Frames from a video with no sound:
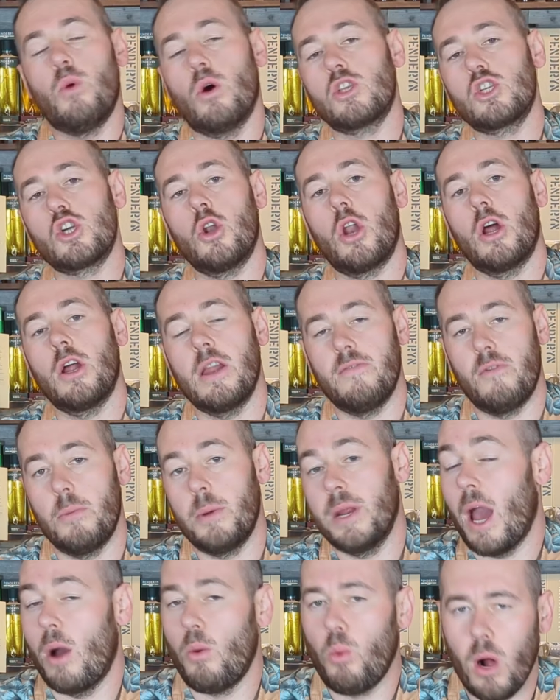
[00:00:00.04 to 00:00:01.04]
what's going on
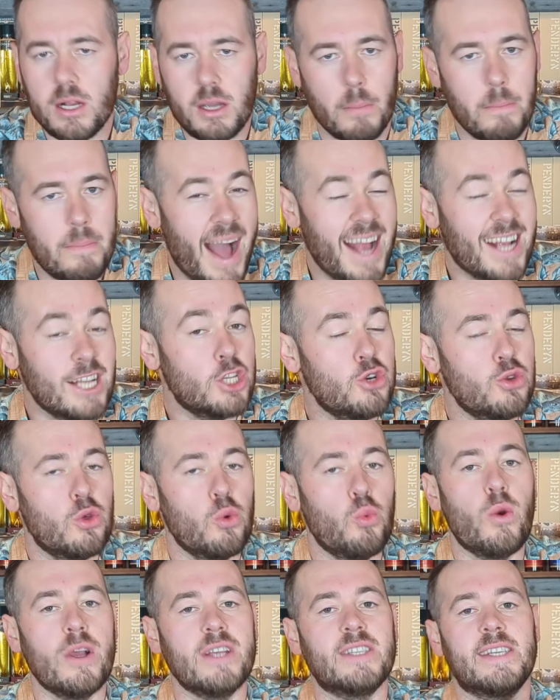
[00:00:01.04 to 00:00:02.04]
everybody, and welcome back to
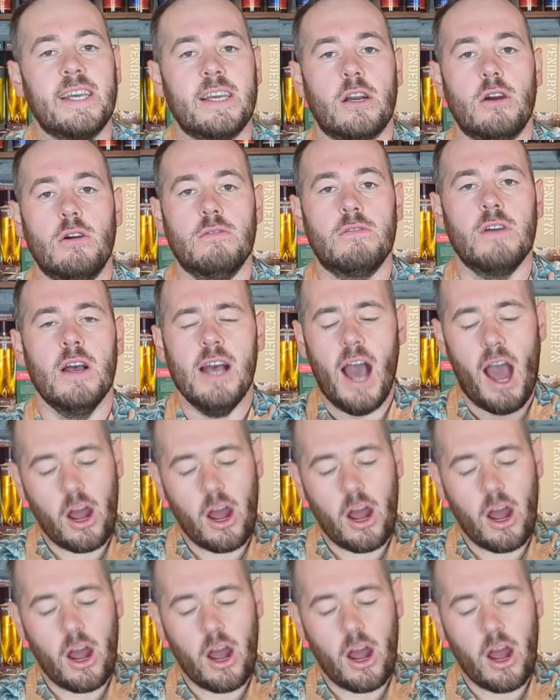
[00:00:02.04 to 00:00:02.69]
the Whiskey Cove.